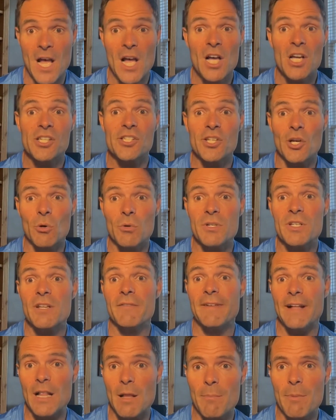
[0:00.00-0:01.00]
So
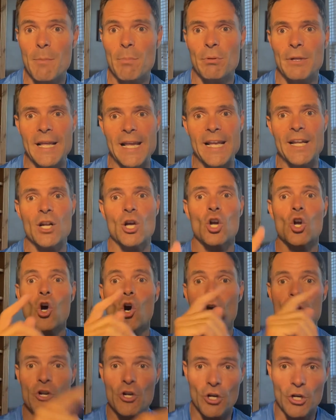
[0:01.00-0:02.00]
develop a plan, call
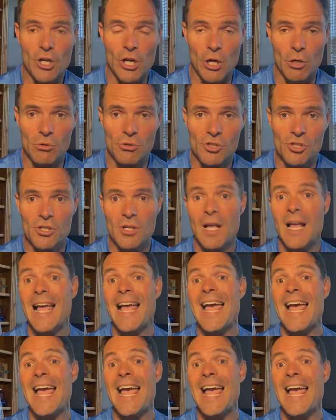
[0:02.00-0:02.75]
your coach,